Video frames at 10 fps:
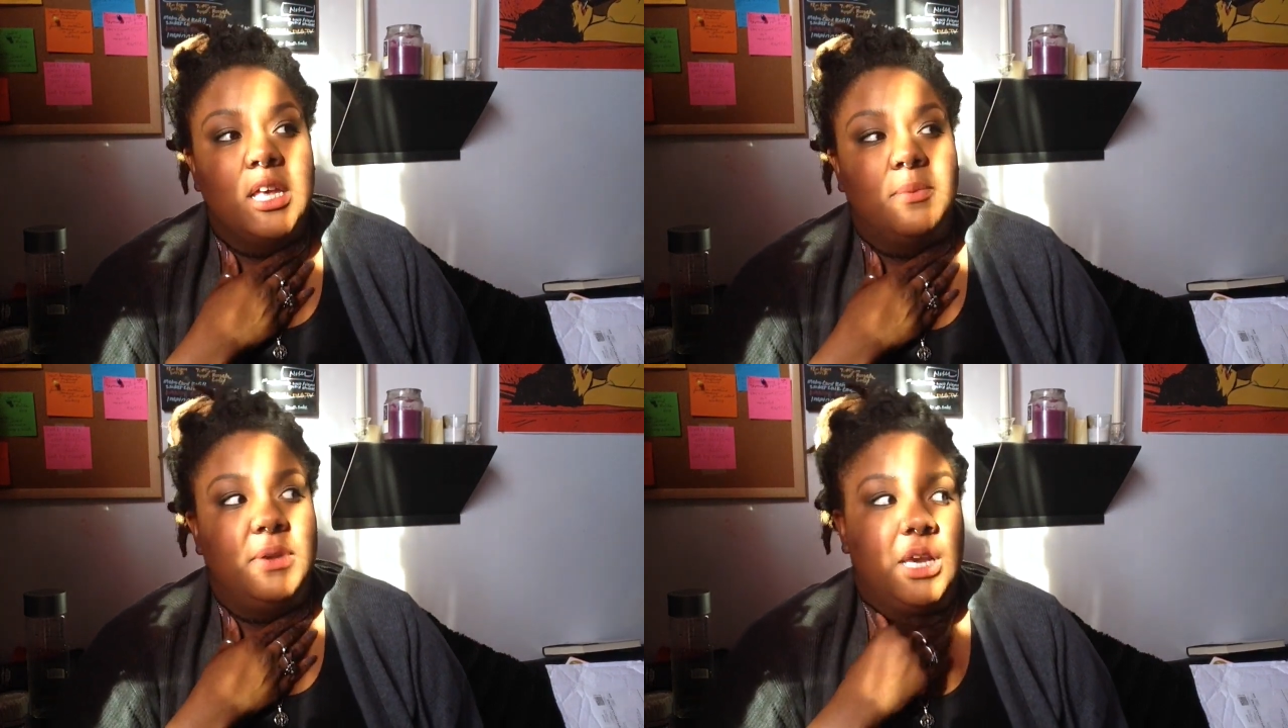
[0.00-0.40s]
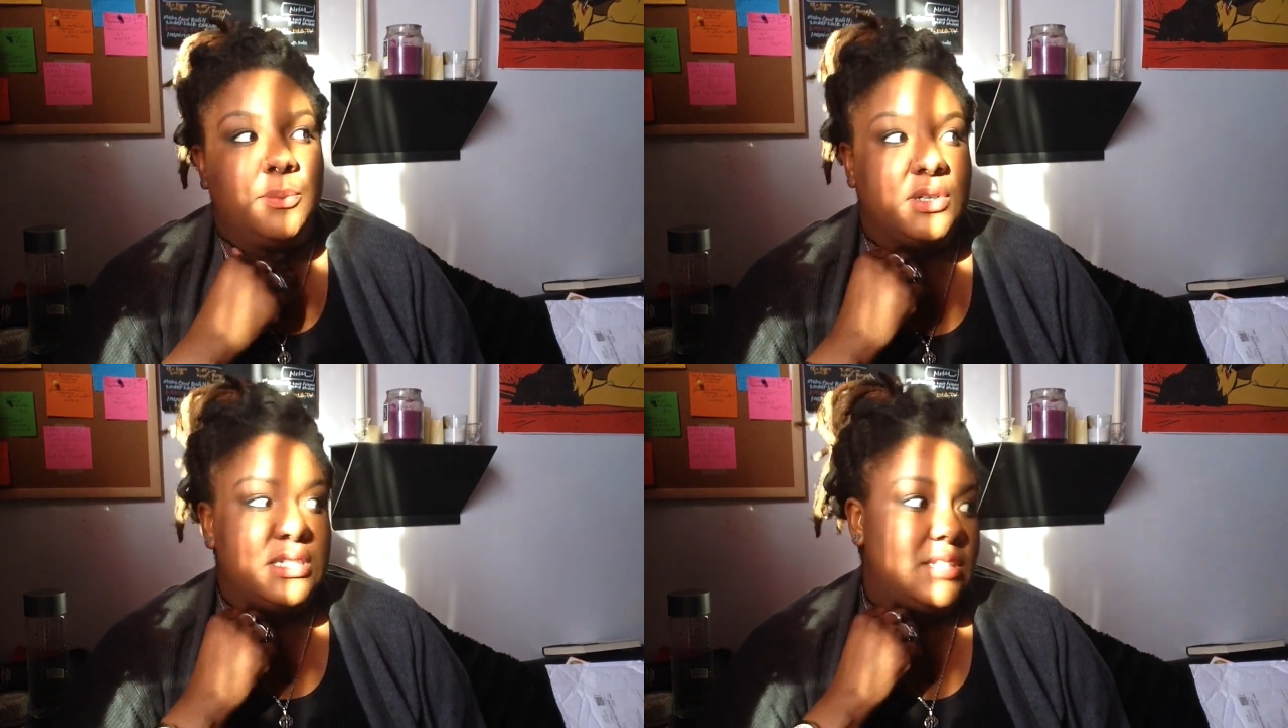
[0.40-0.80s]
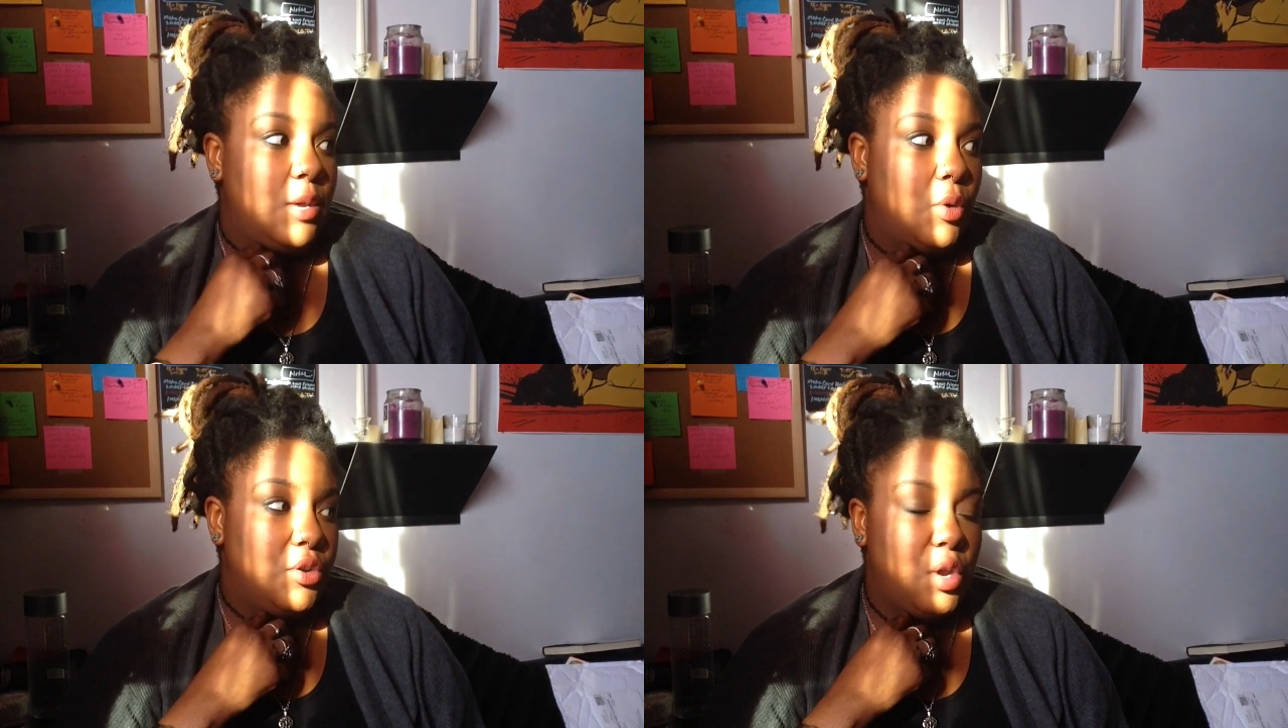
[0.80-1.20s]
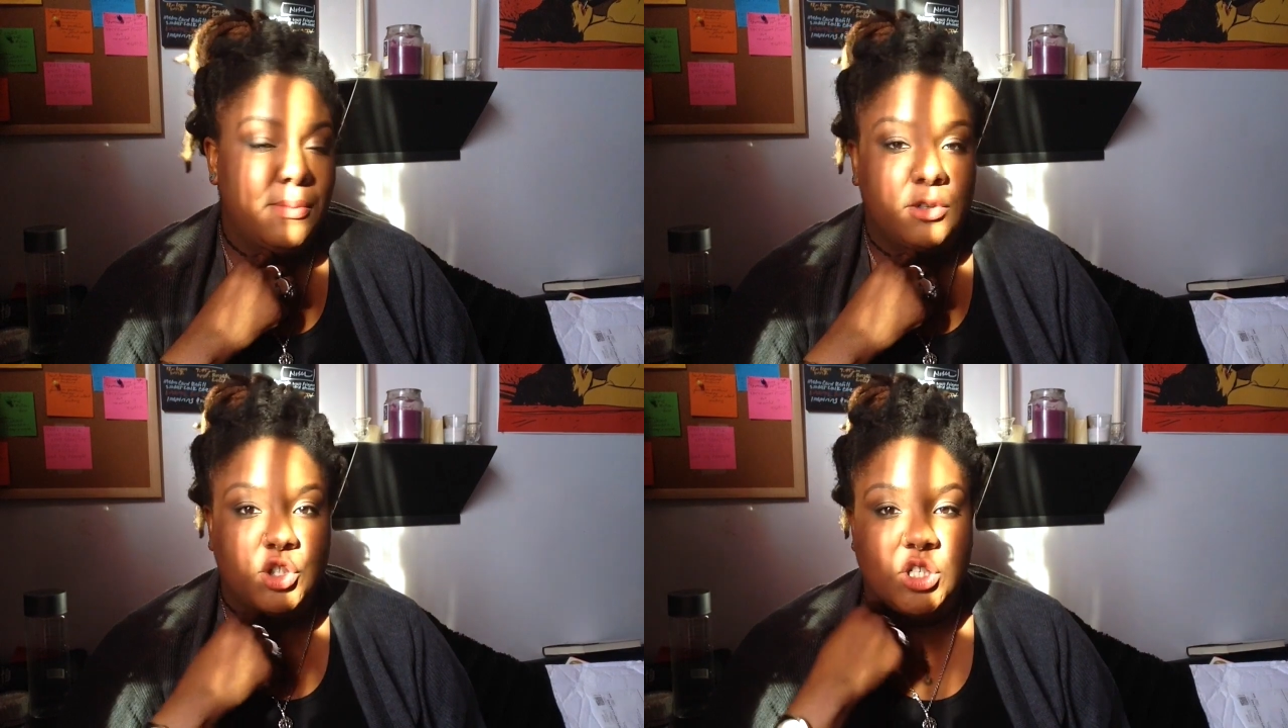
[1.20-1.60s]
being able to see where your
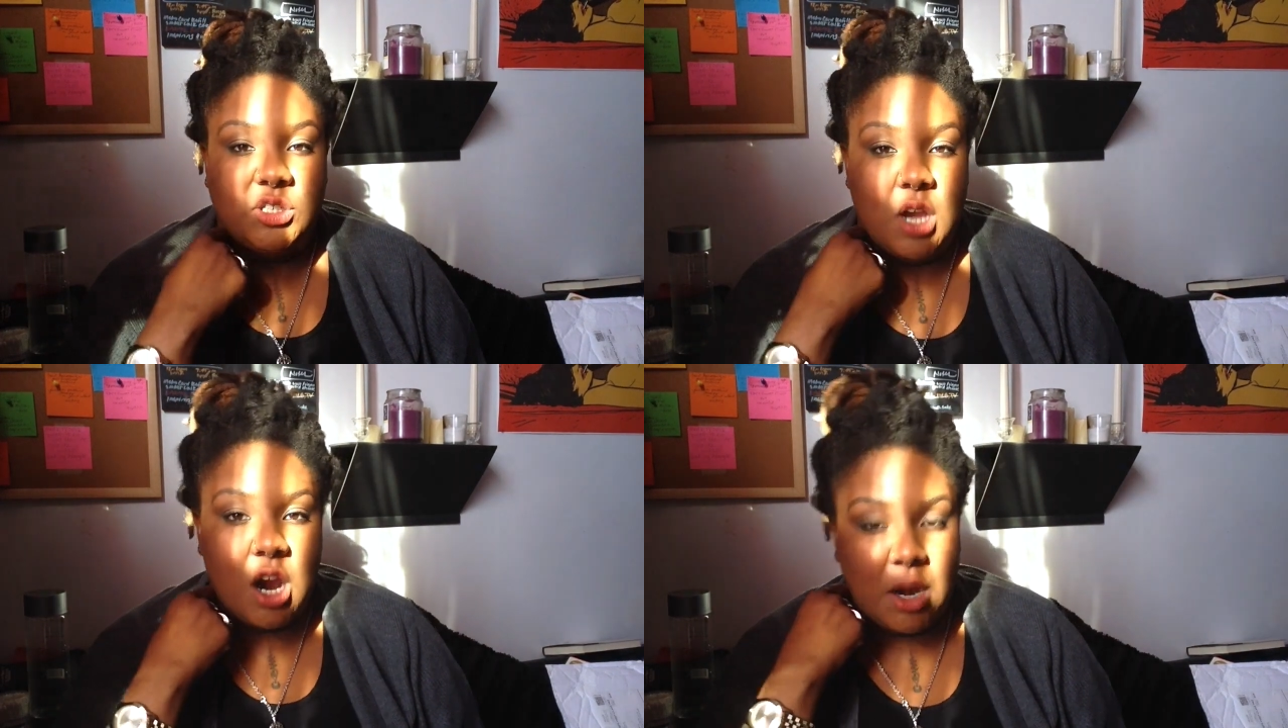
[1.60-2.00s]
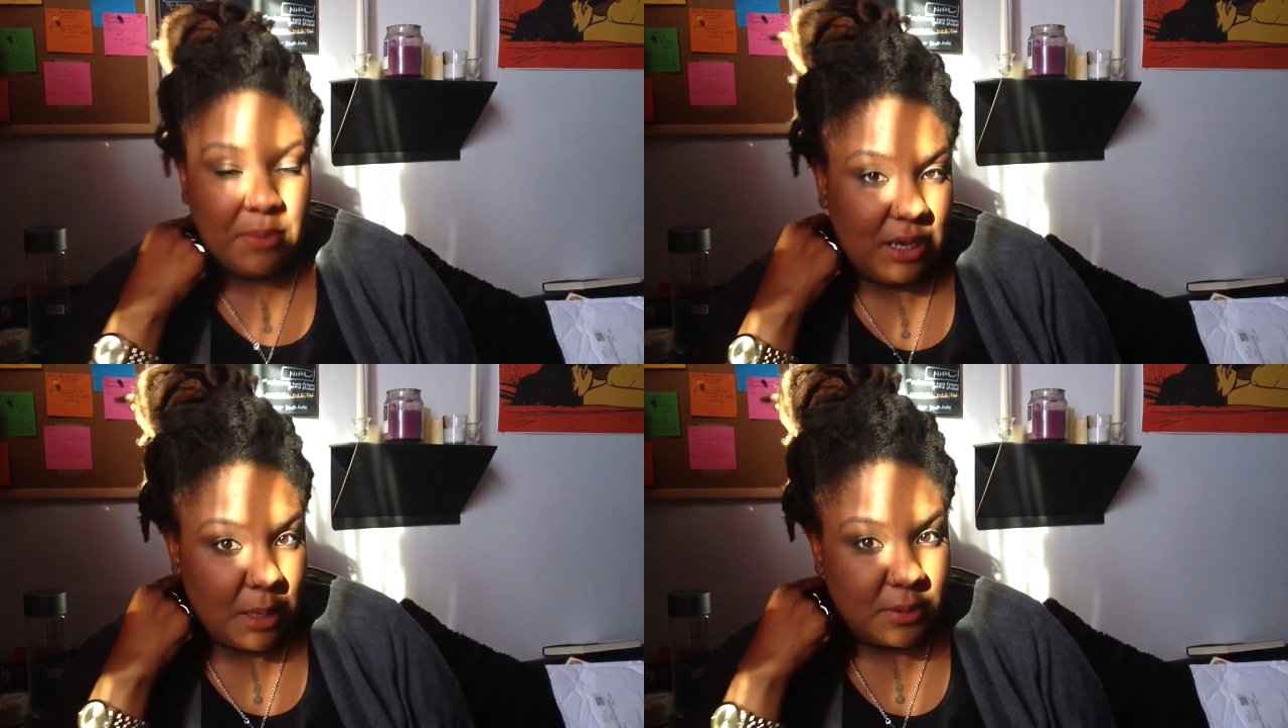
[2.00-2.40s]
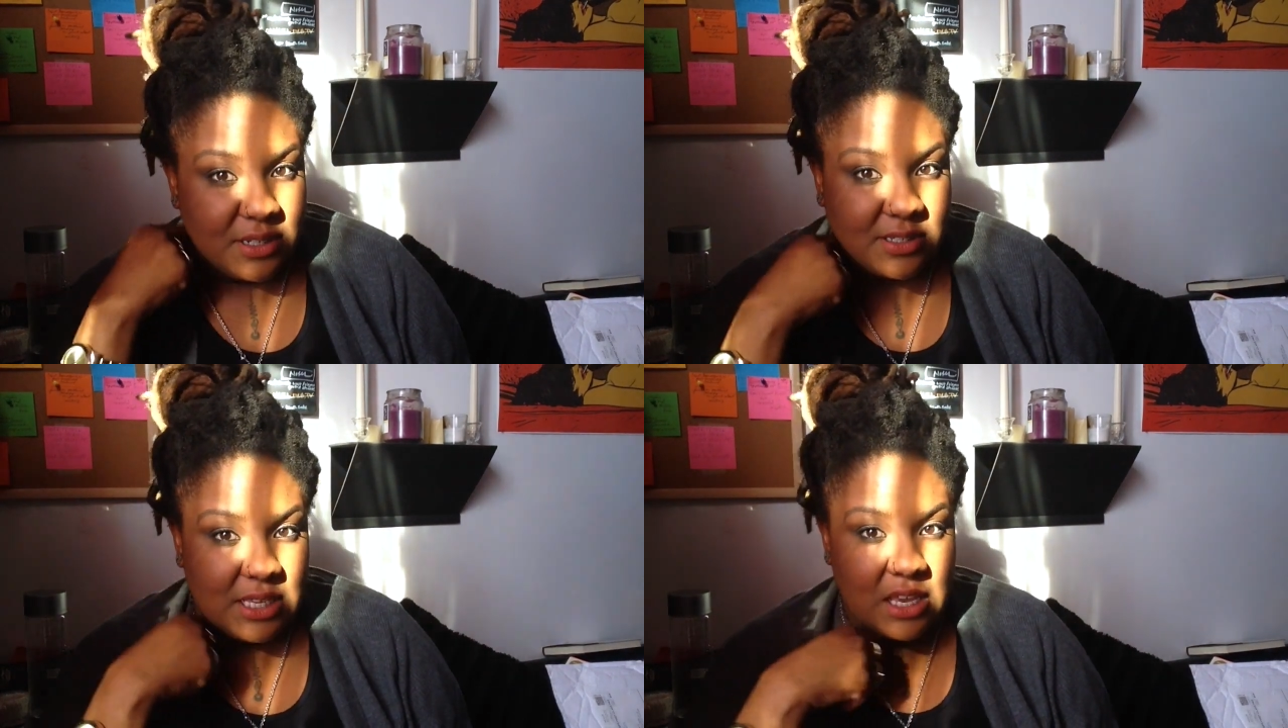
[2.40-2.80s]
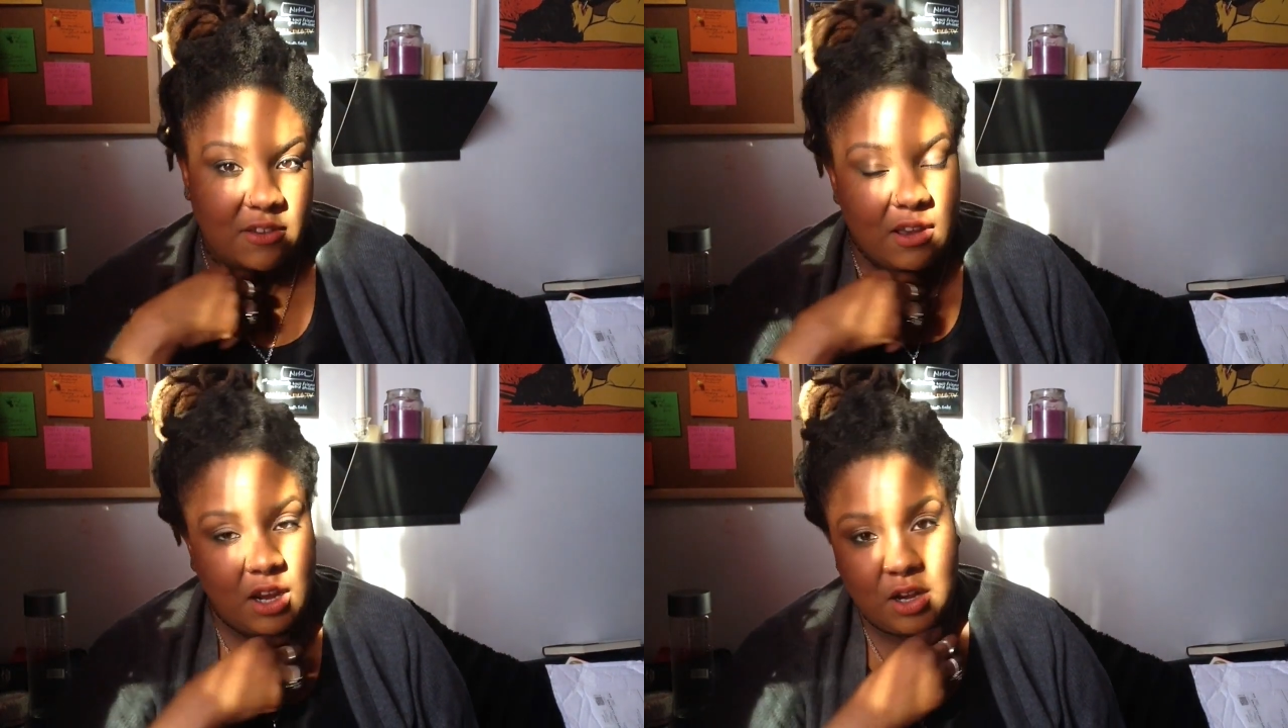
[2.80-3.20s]
emotions are, being able to see it,